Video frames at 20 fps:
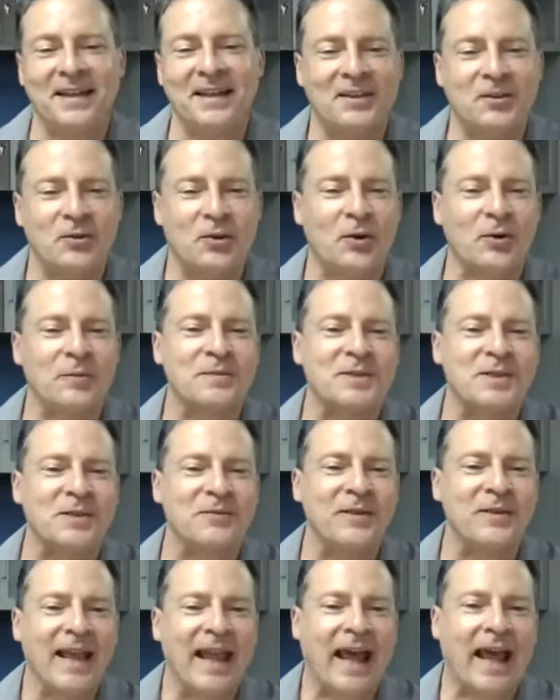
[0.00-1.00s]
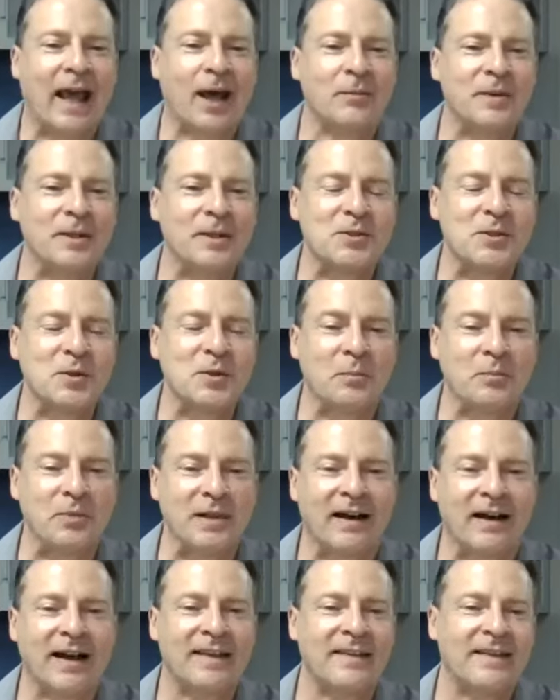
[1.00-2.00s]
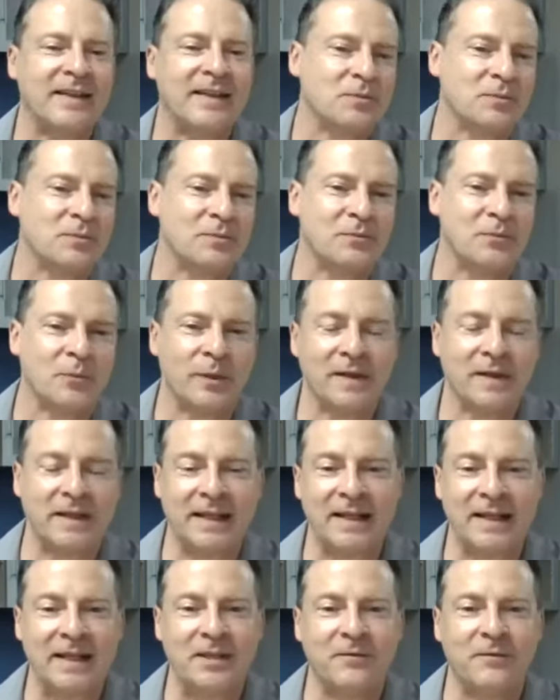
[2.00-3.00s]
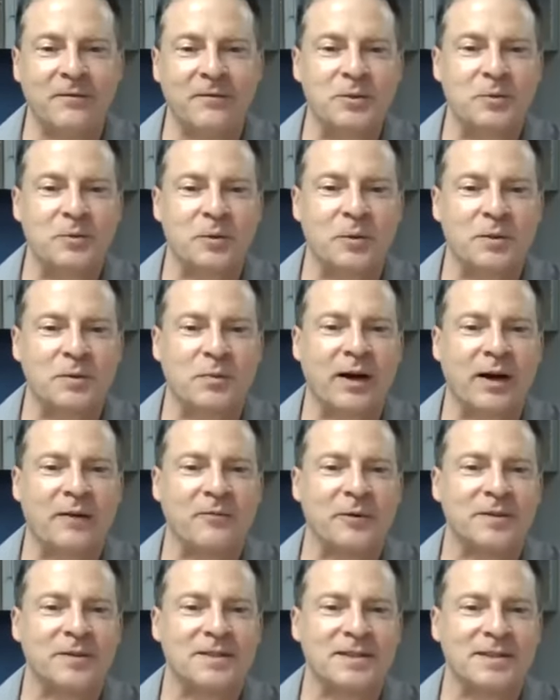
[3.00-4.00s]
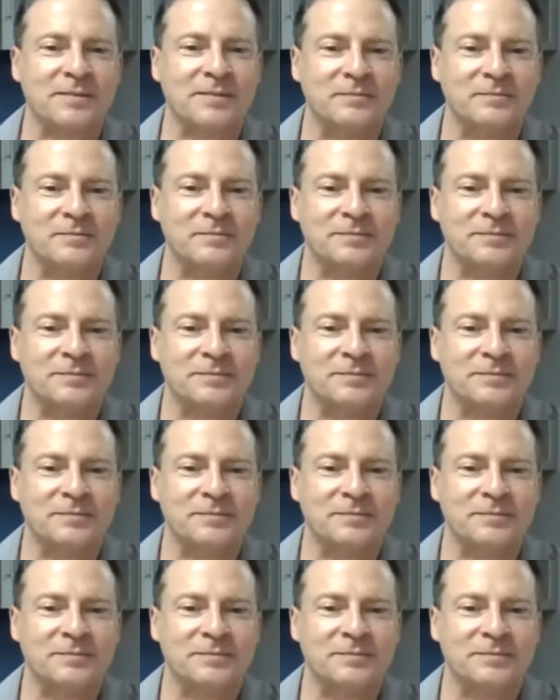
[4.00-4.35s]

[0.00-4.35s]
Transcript: in terms of how much to apply. That's really an individual's preference.